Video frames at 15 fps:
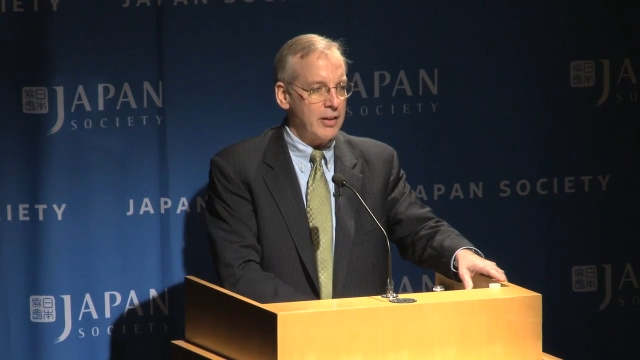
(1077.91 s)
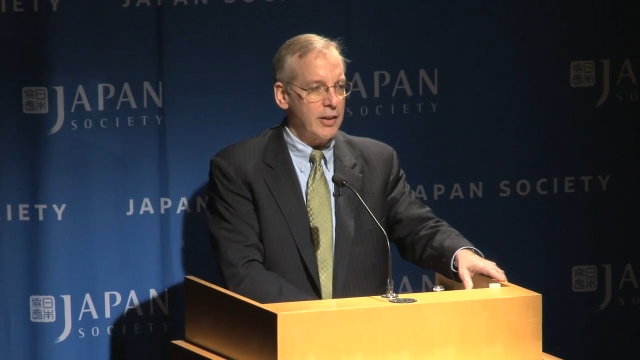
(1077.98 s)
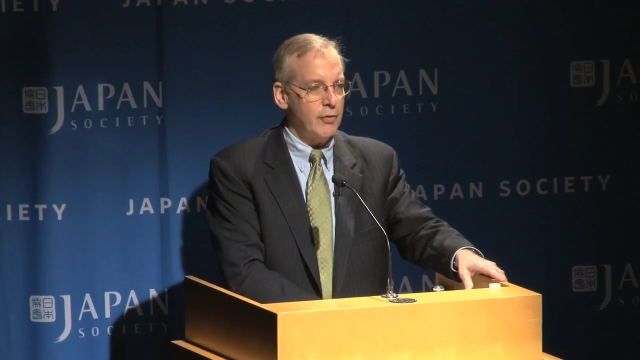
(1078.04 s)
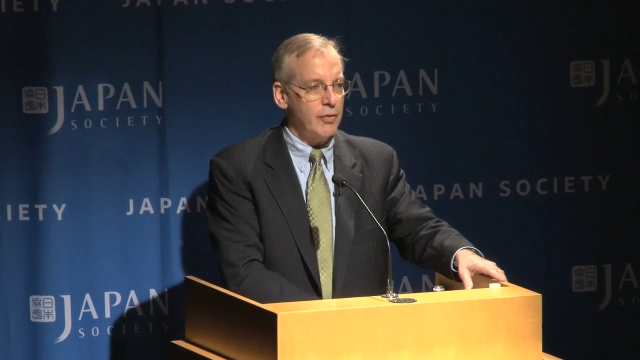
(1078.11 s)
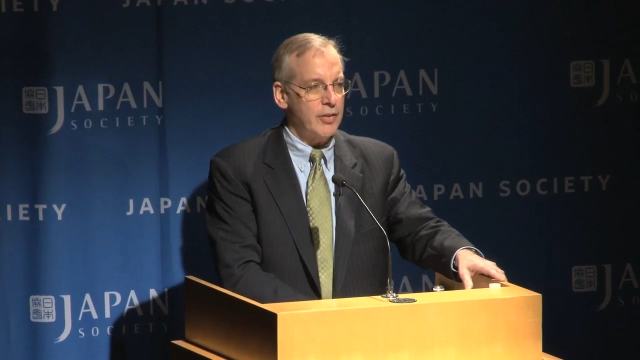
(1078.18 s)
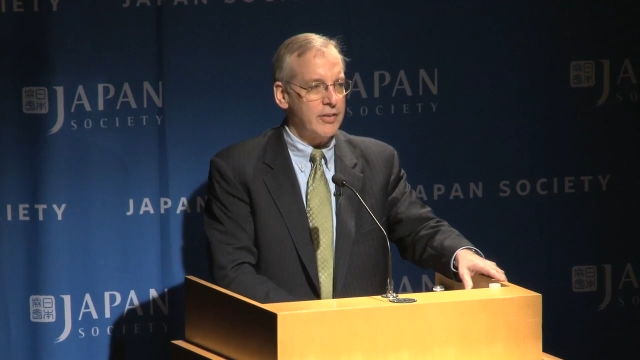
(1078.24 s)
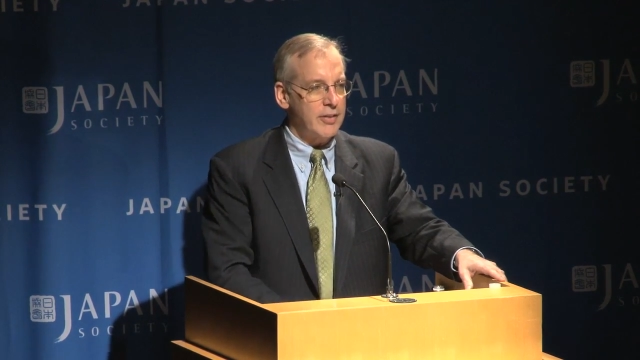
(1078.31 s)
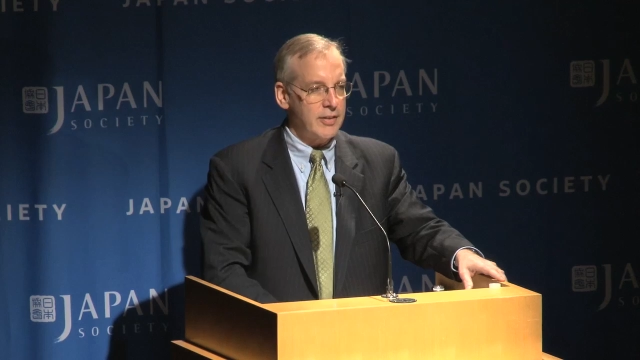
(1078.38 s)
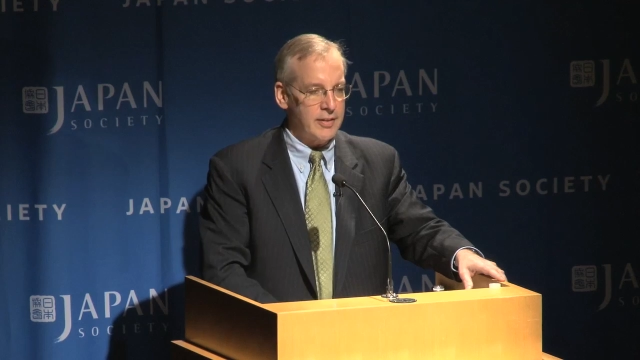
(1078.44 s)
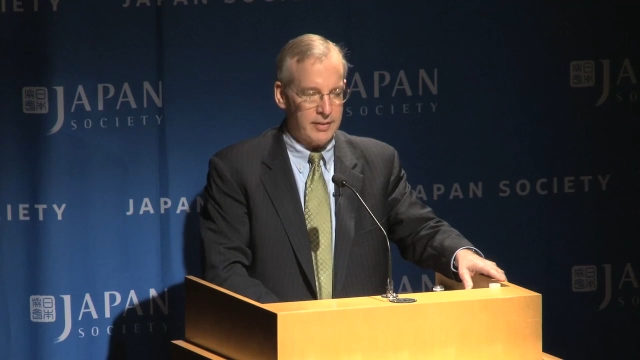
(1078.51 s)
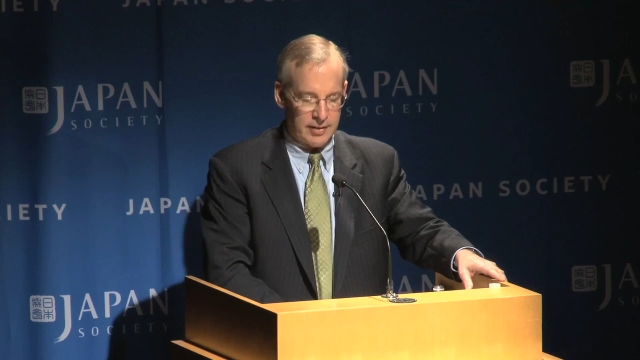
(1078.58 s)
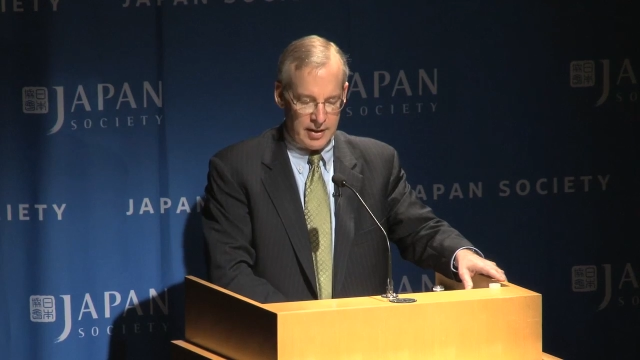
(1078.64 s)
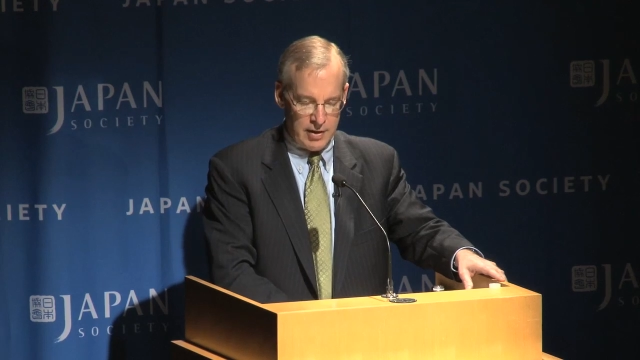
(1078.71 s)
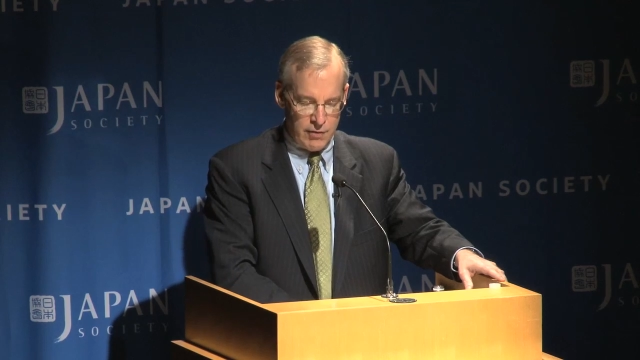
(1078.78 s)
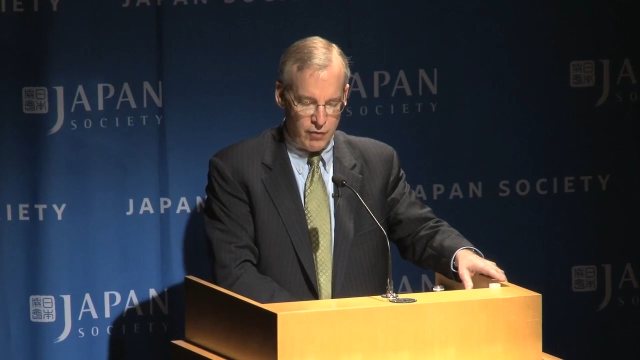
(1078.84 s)

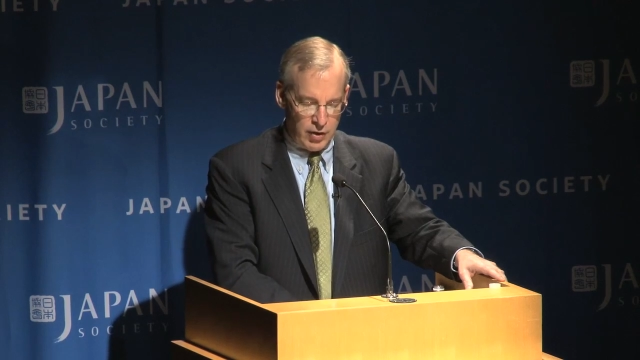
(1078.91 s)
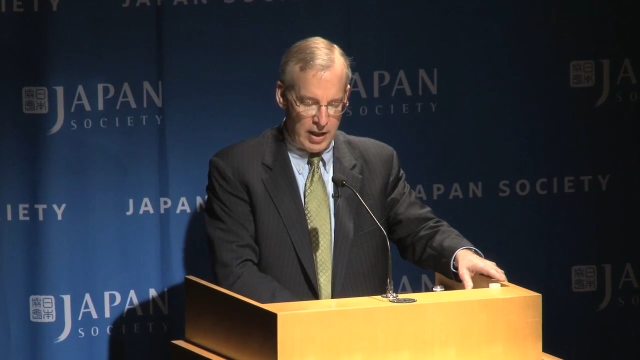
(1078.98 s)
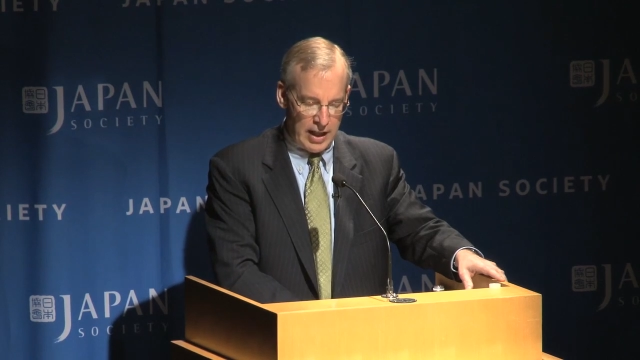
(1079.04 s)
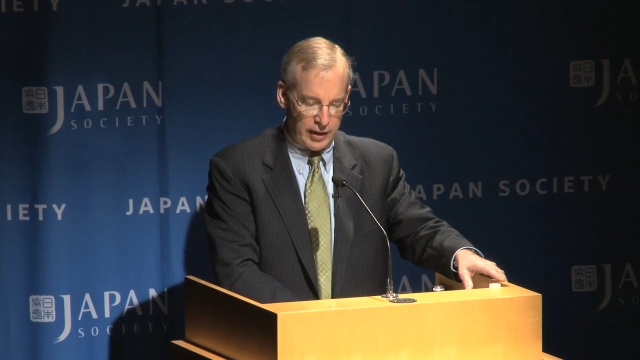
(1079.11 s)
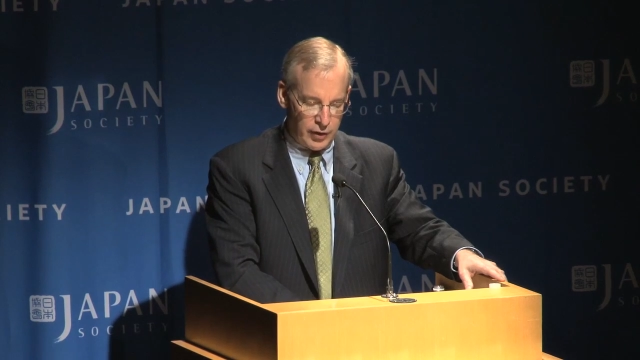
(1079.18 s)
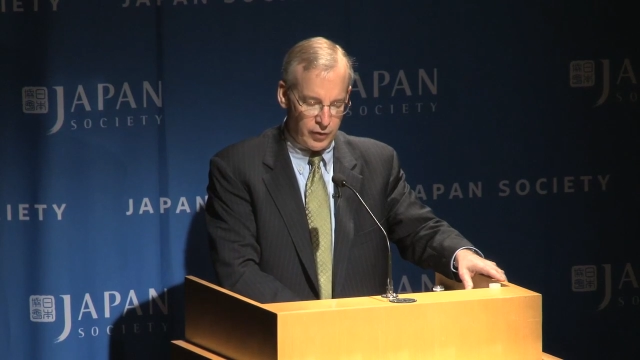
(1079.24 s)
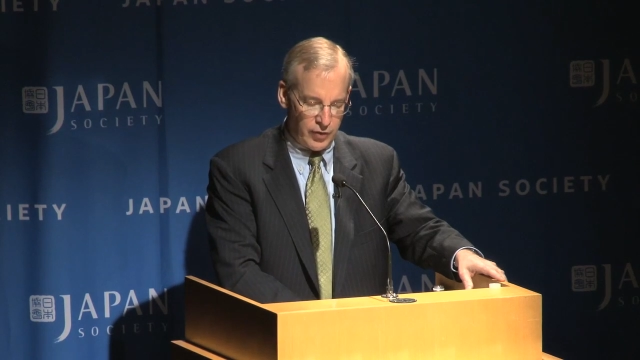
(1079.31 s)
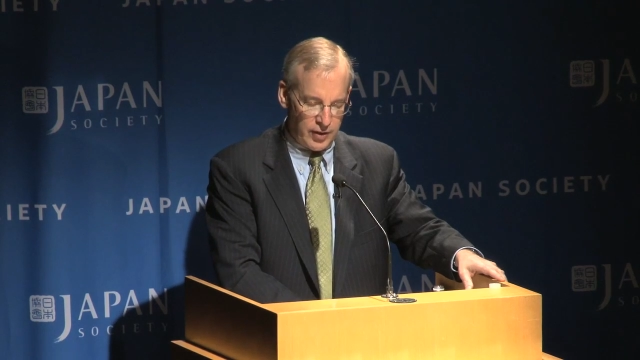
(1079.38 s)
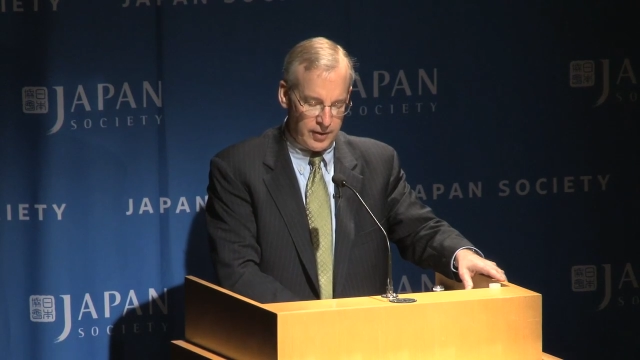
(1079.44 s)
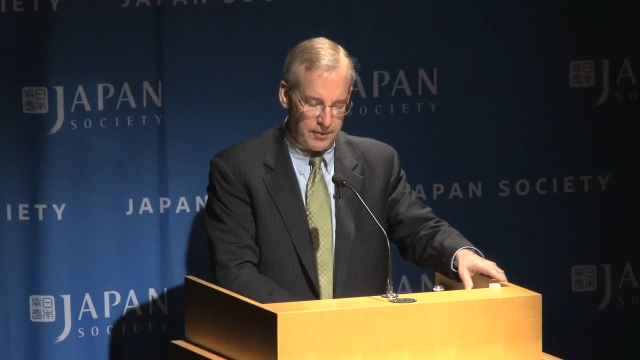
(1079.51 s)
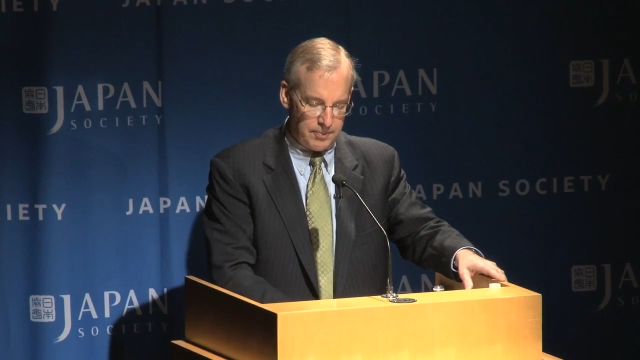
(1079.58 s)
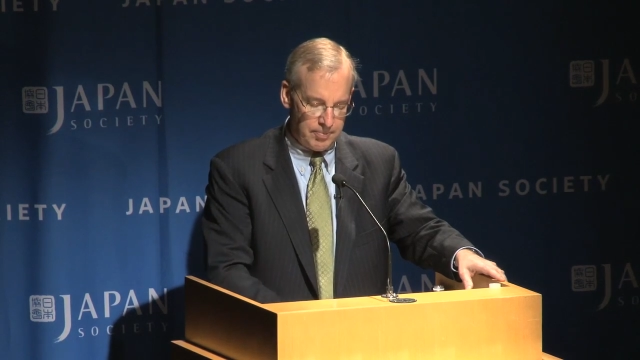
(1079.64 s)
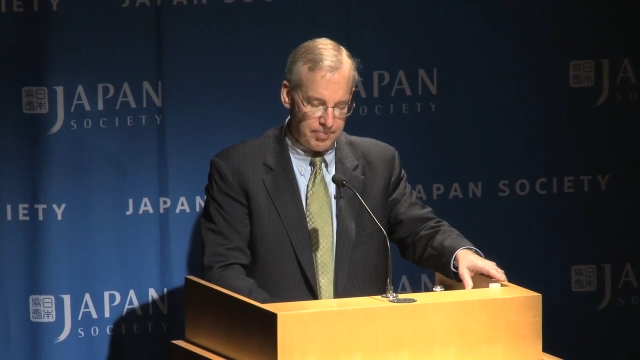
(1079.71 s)
differences in philosophy.